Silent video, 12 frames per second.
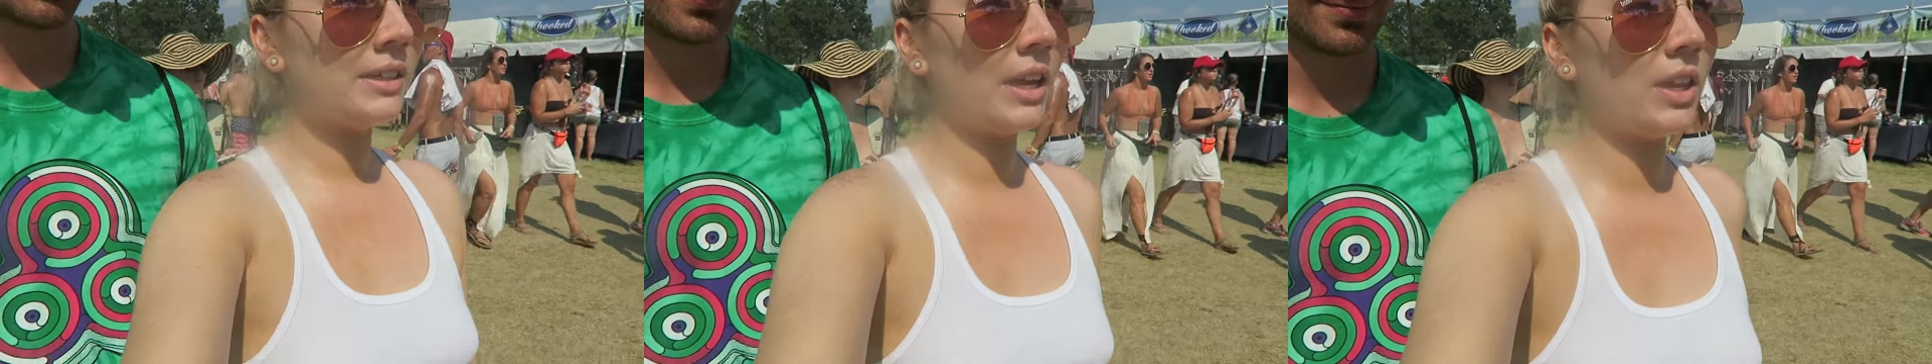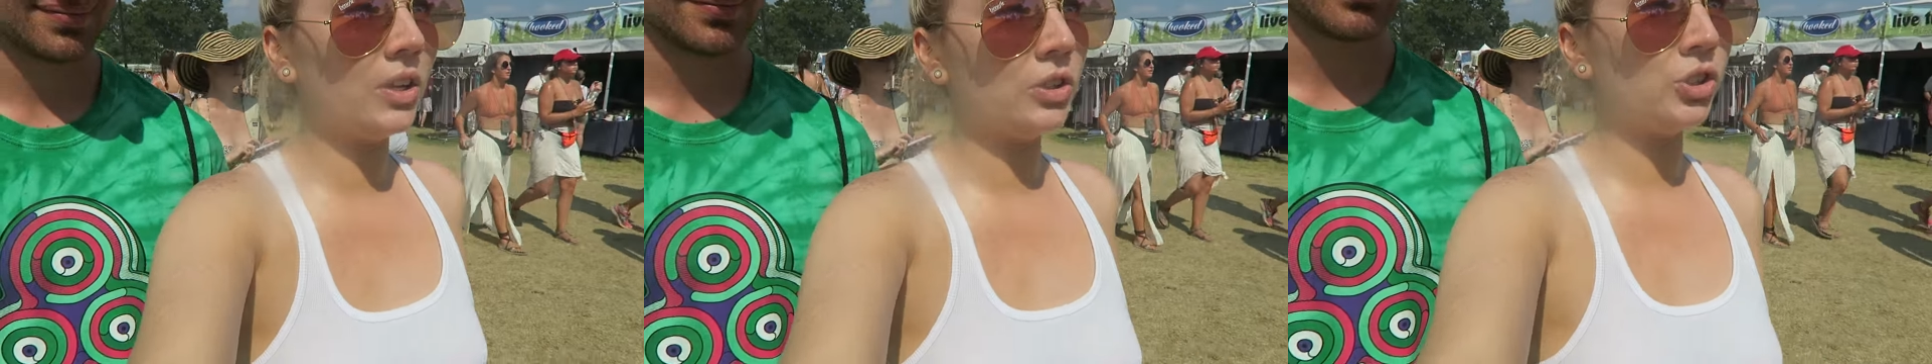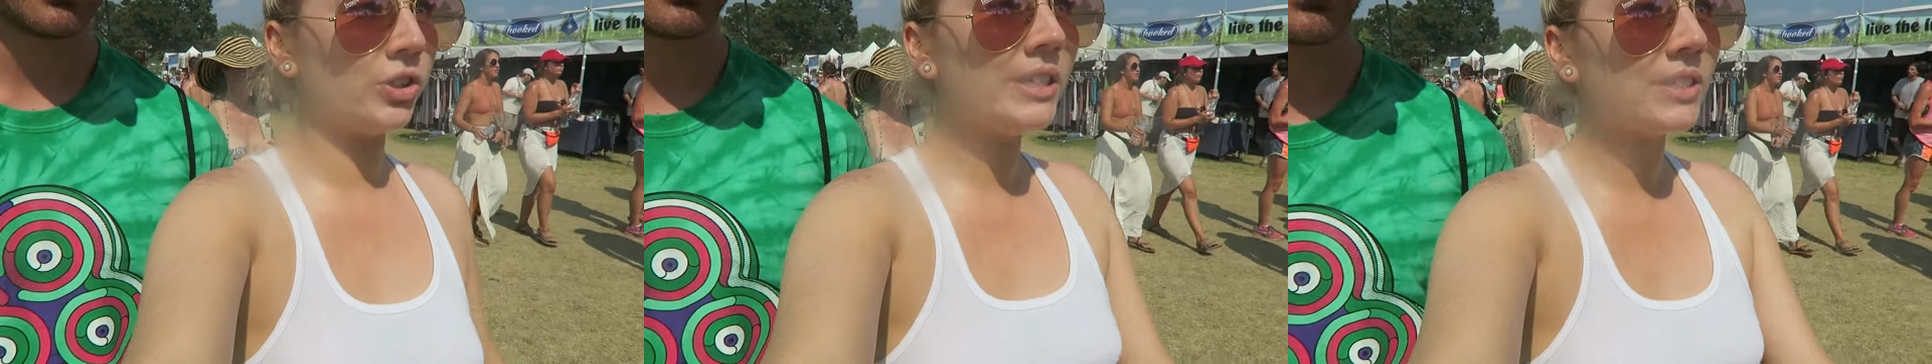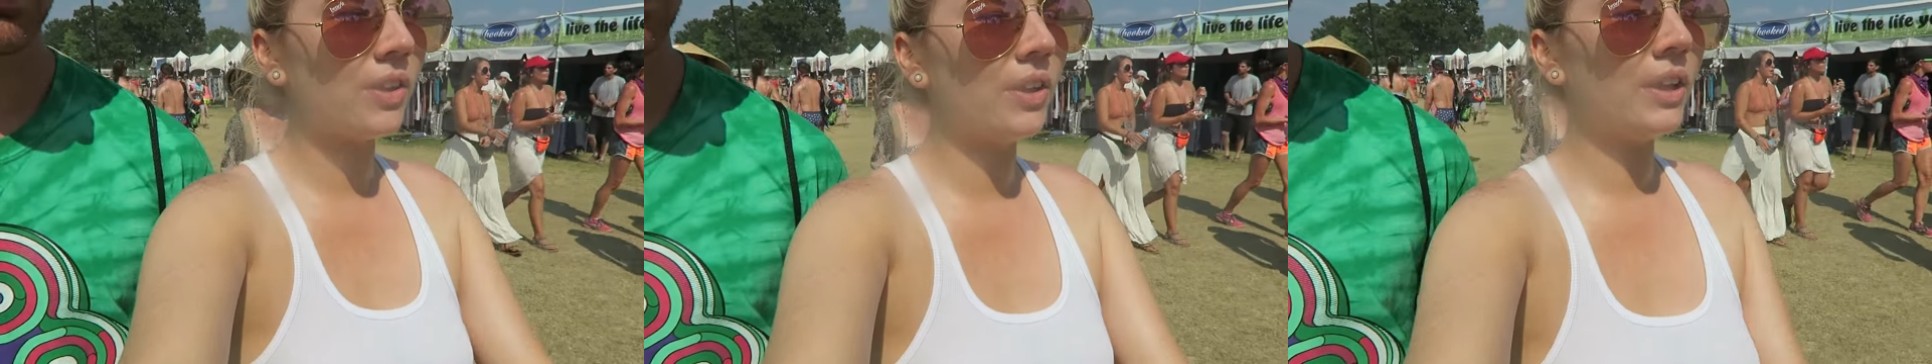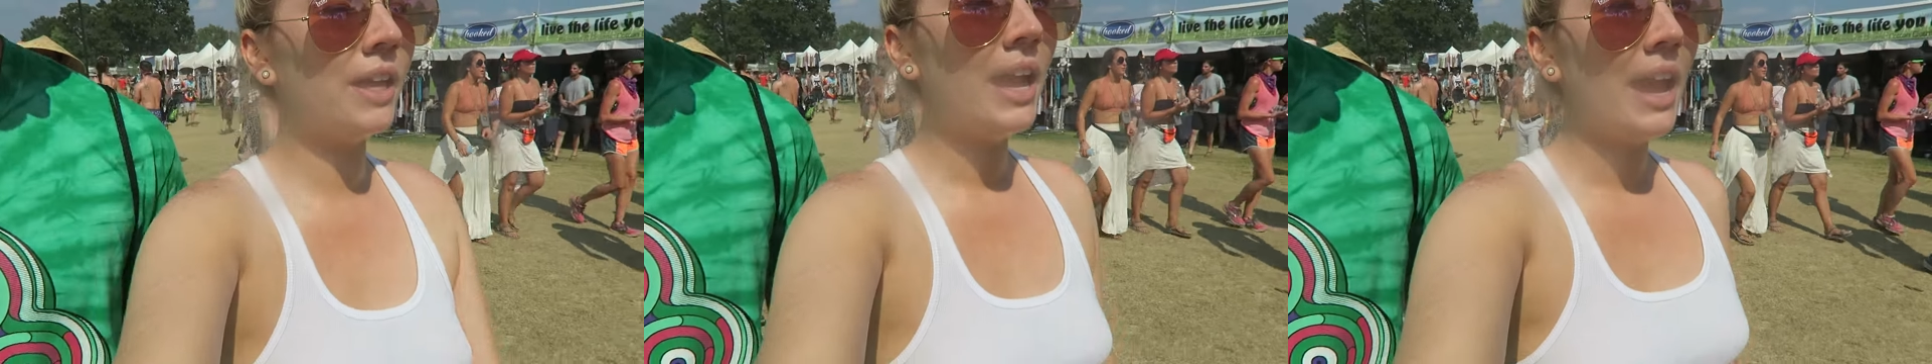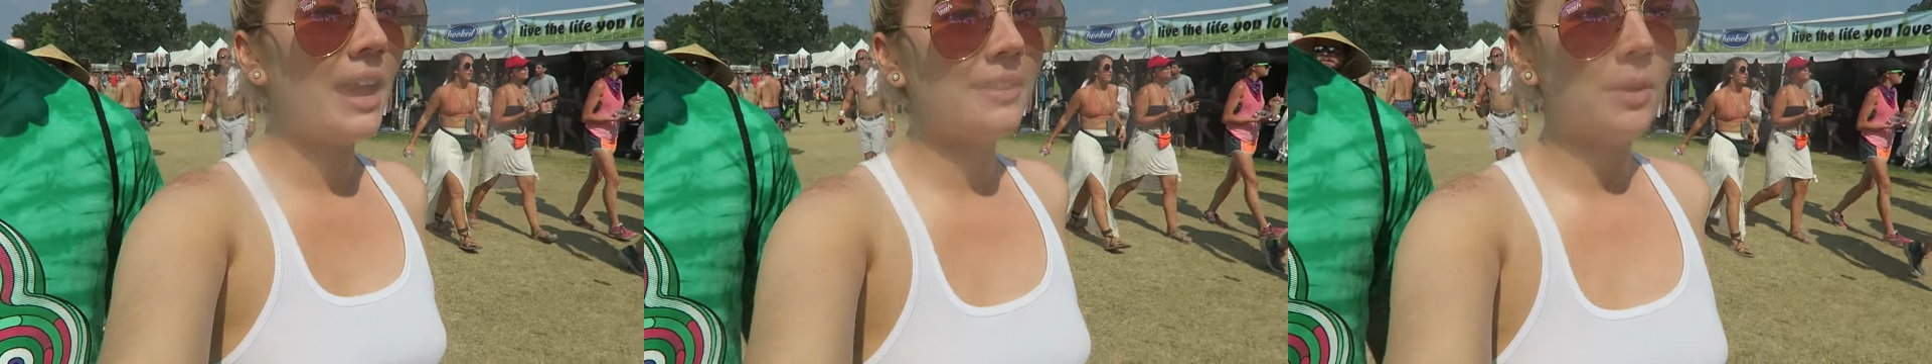get a little drizzle
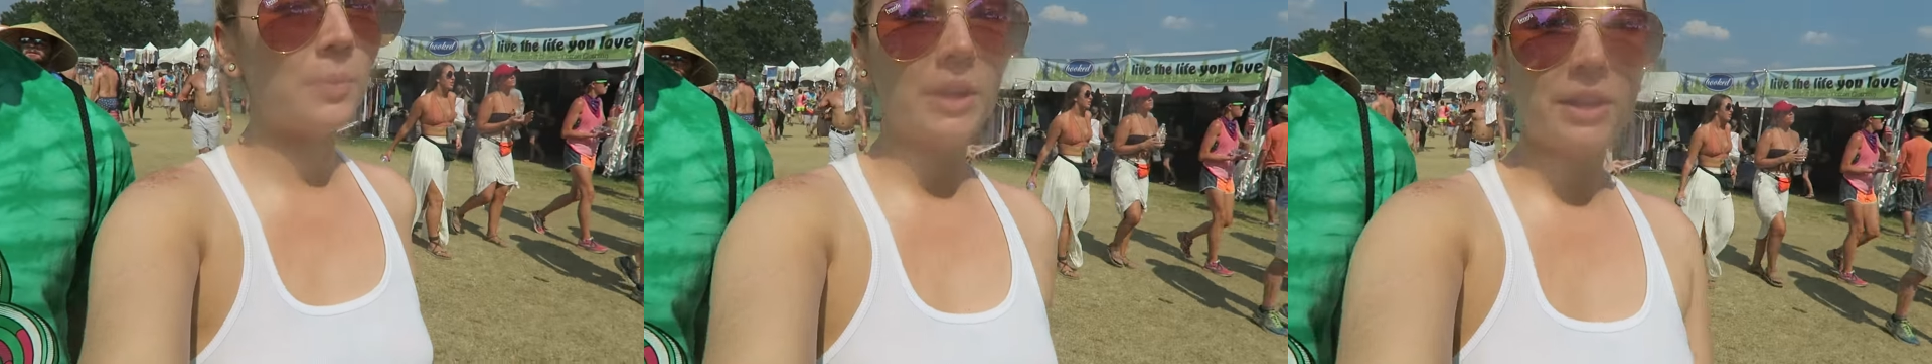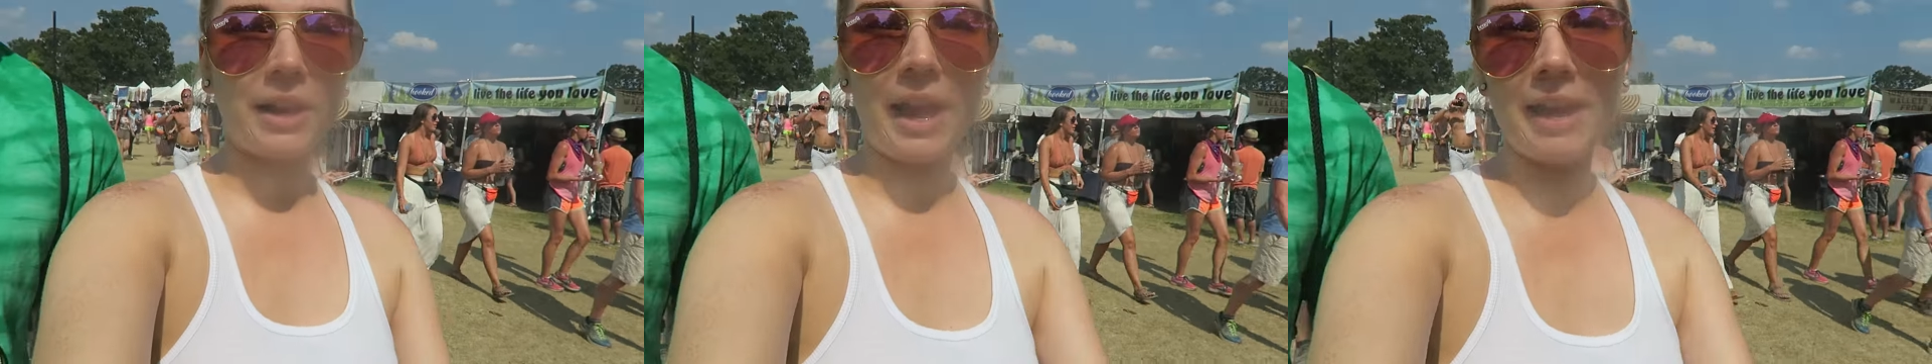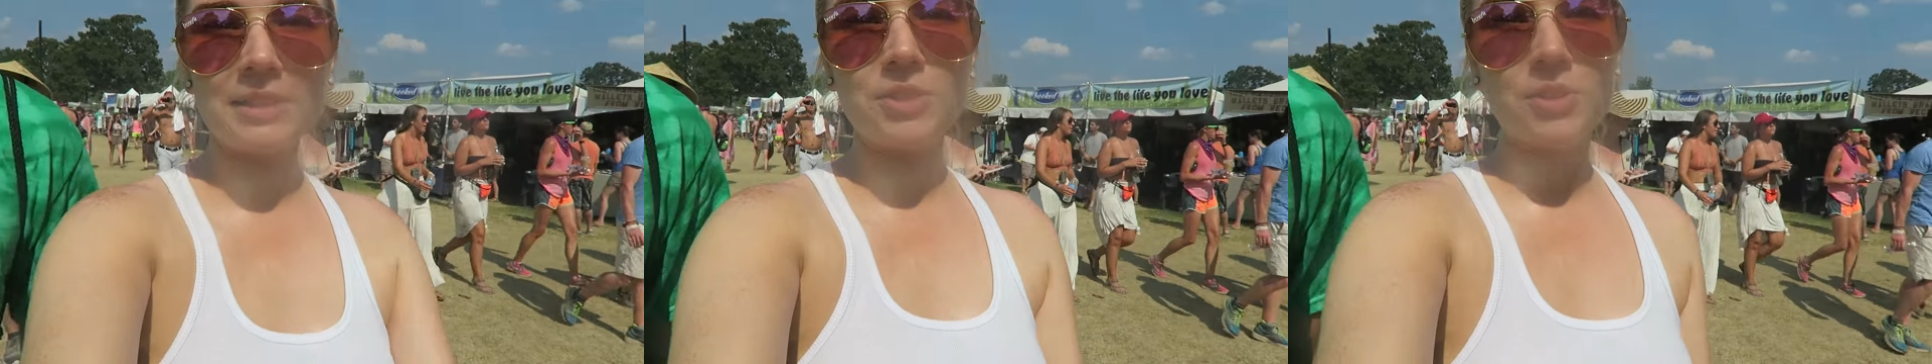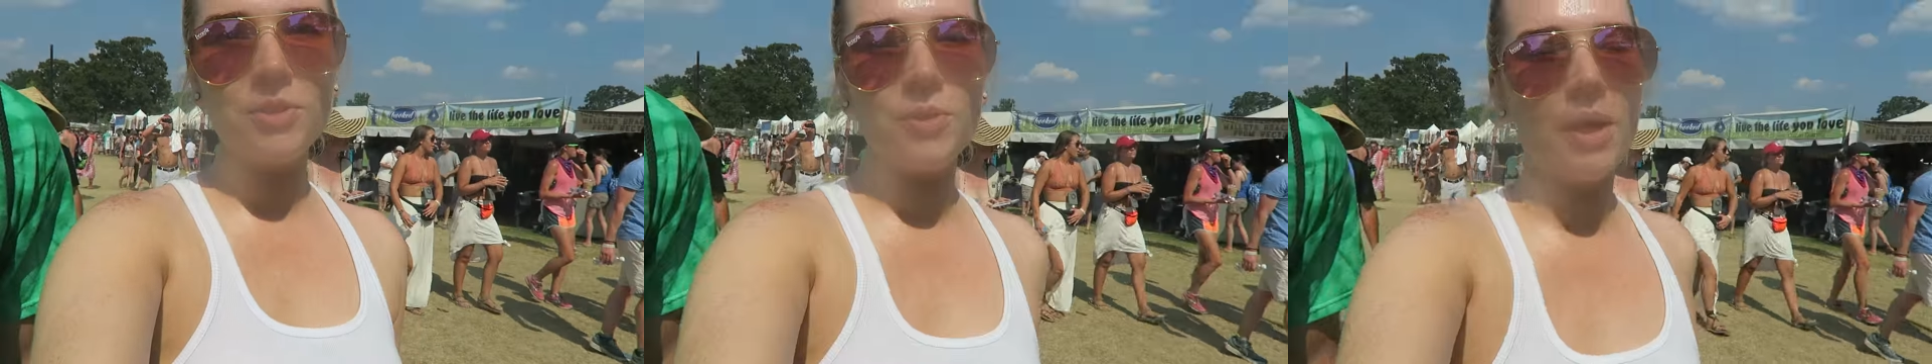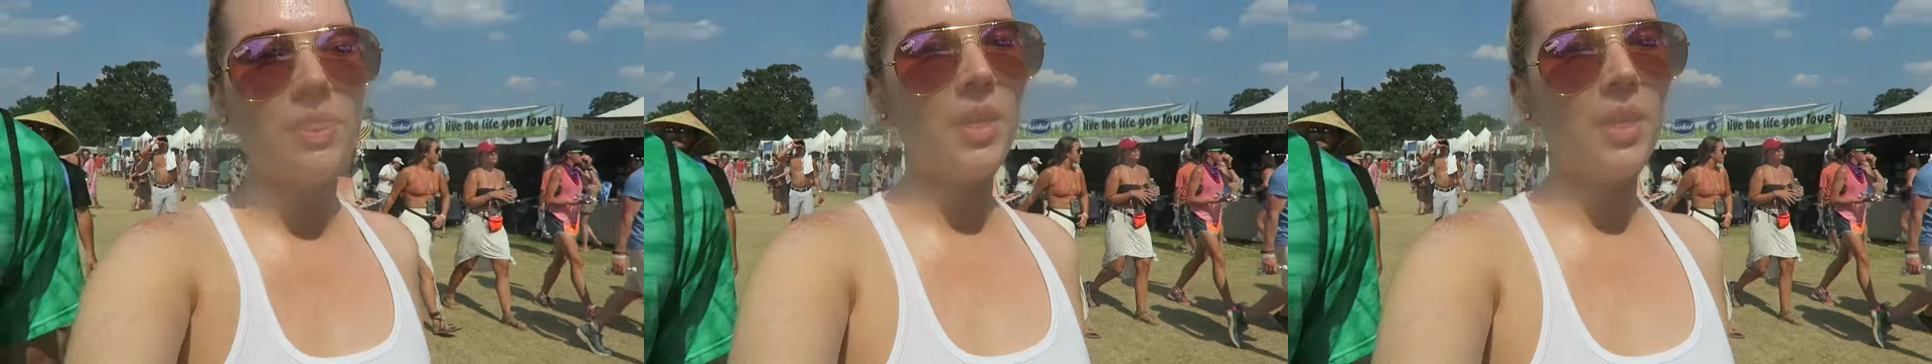and then we're gonna head to